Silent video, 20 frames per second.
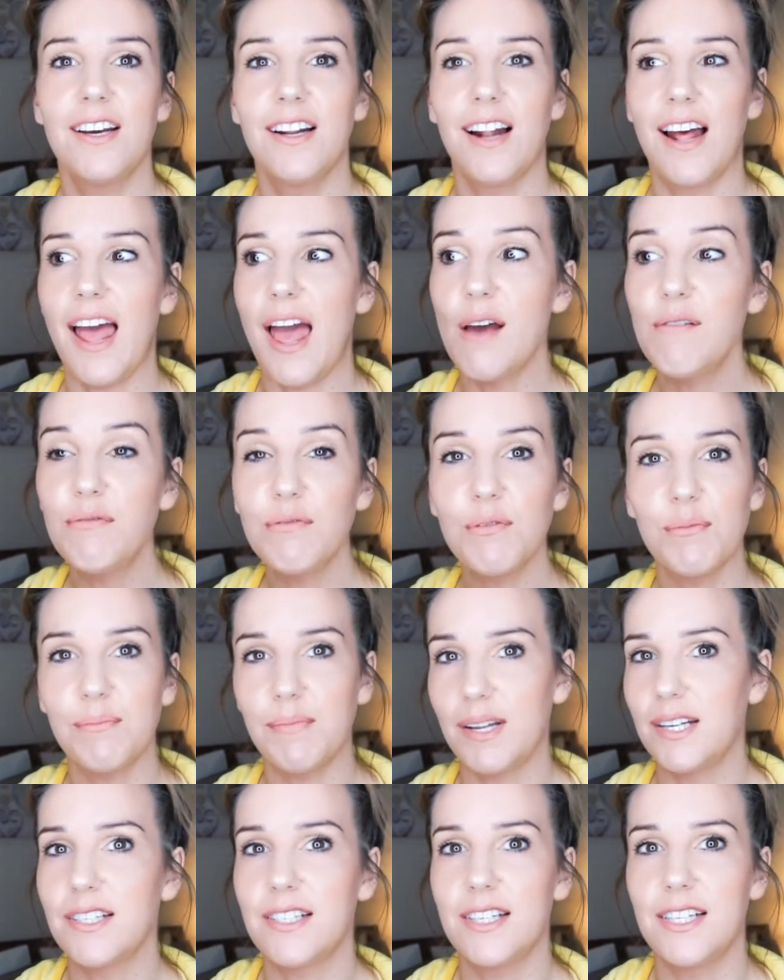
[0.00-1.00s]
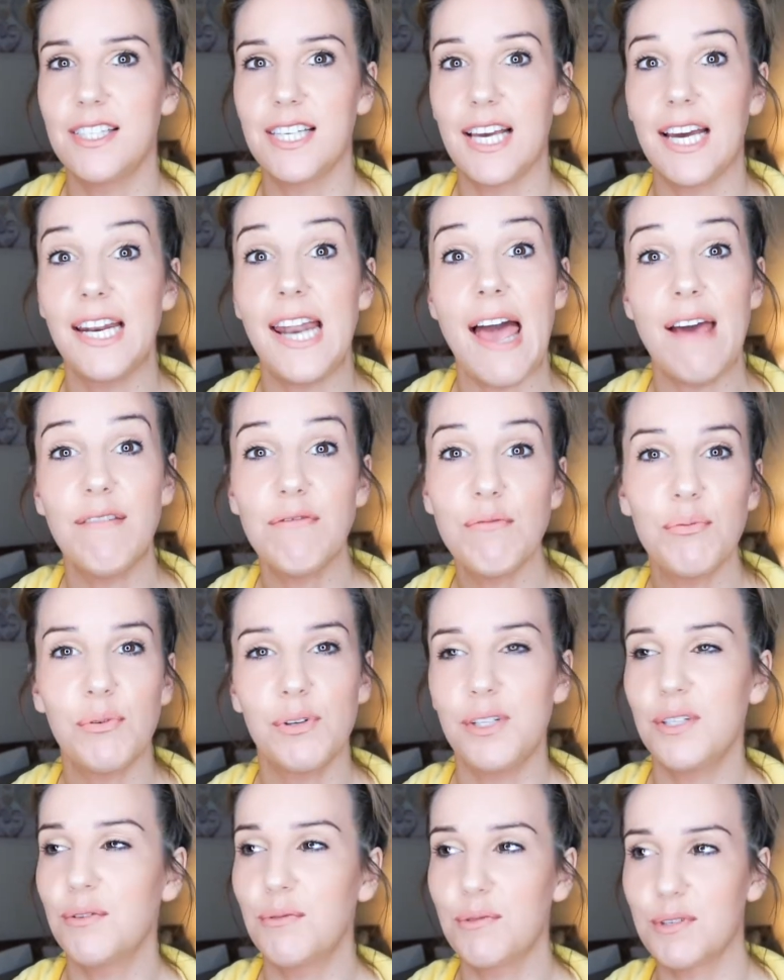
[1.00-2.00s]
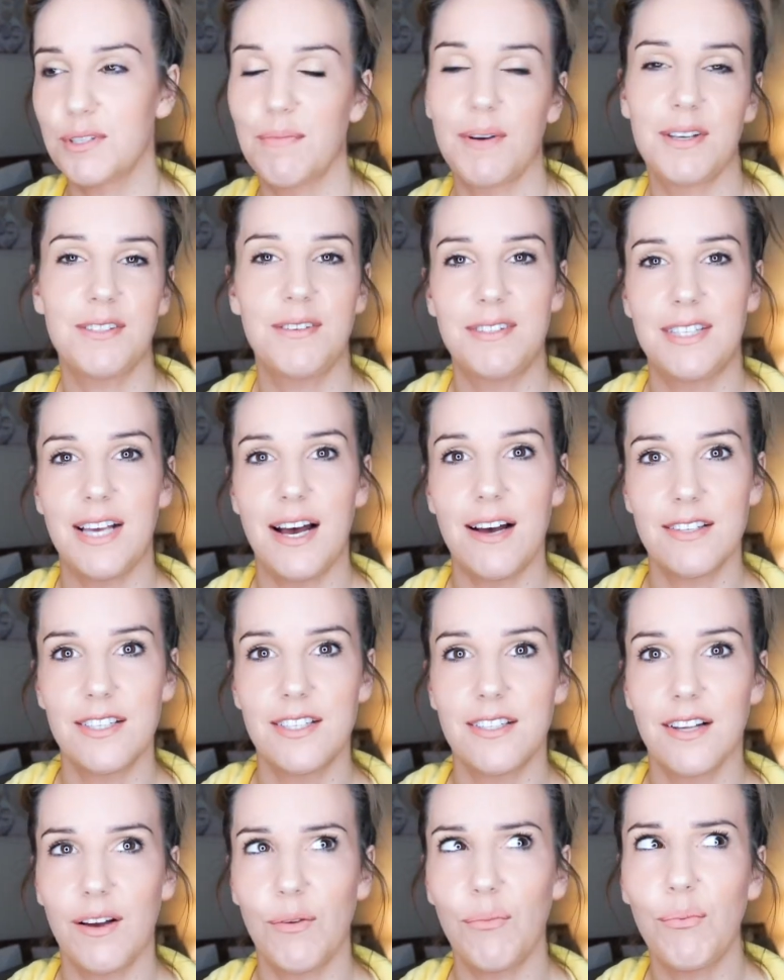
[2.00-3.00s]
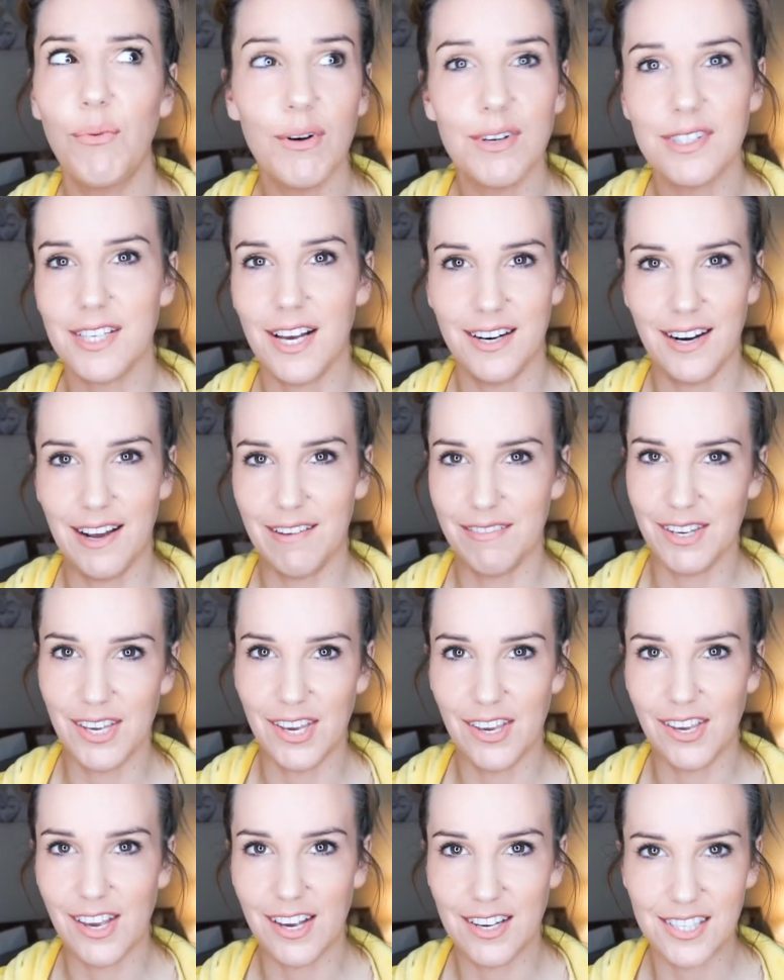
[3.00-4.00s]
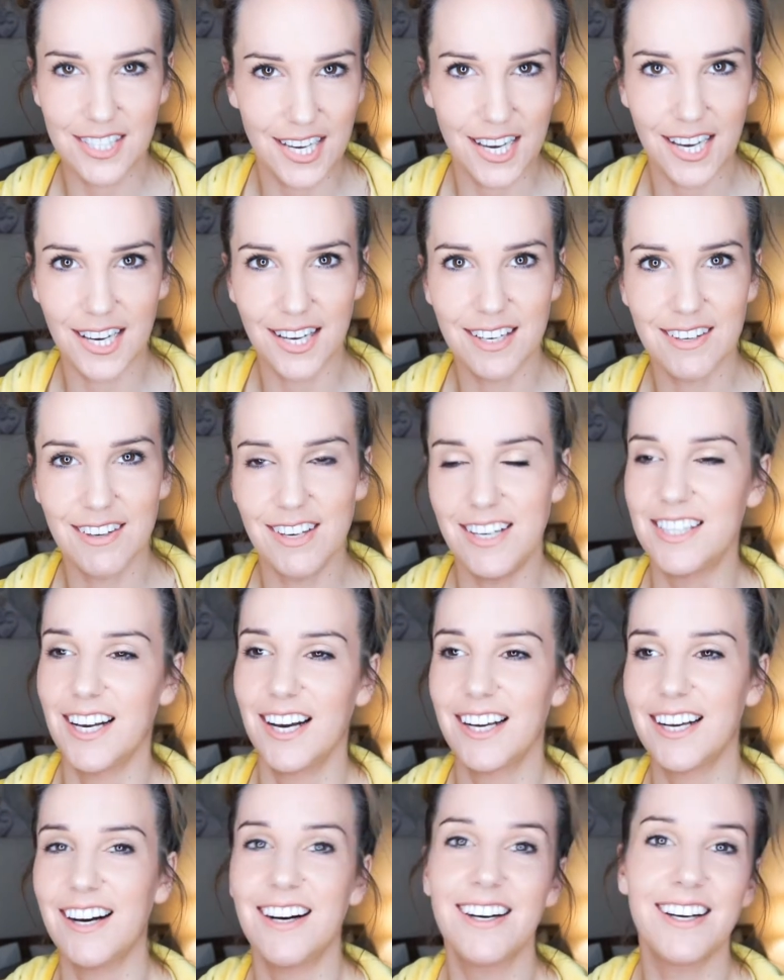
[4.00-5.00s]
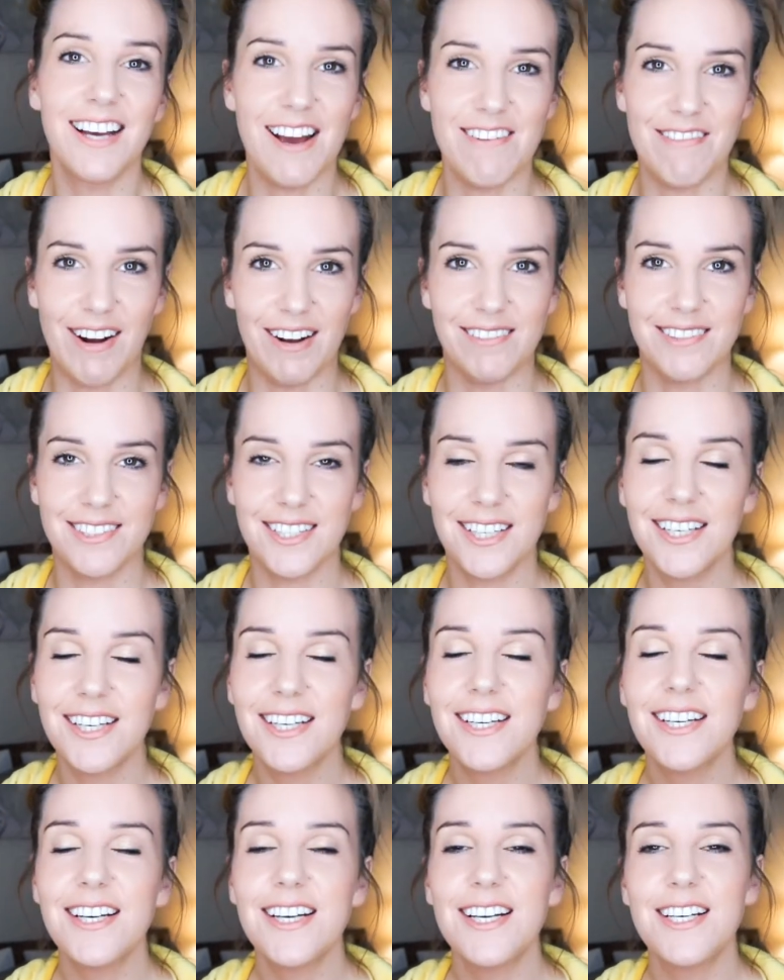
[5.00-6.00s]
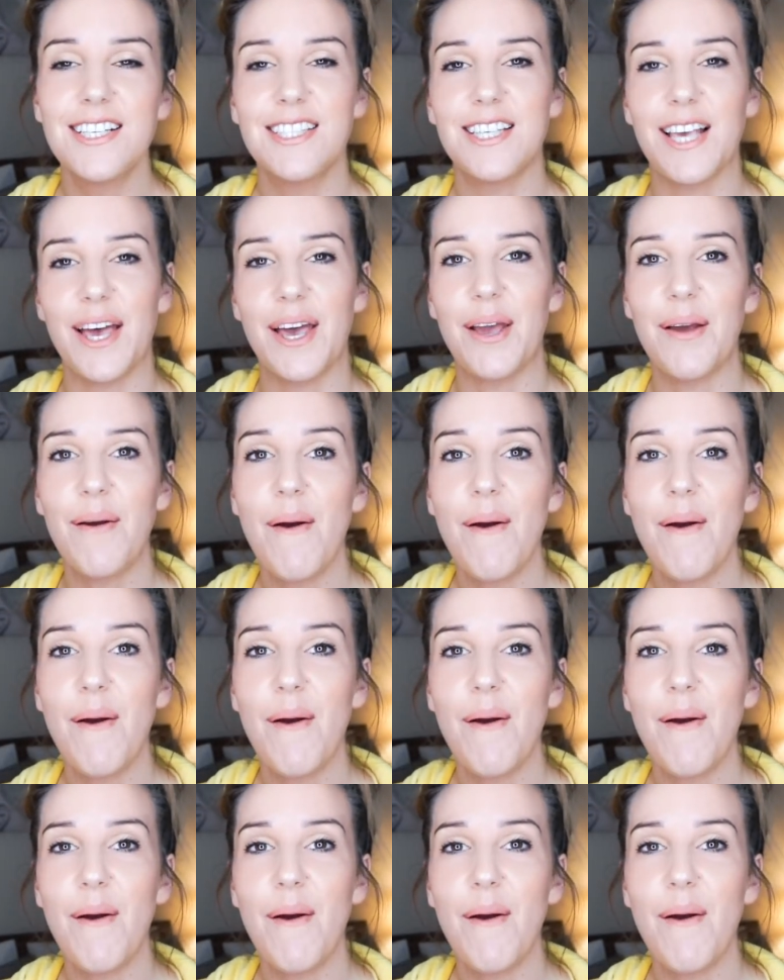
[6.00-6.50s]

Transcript: Like, everyone mentions it and everybody talks amongst themselves and is like, what sat nav are you using, because I can't get around. So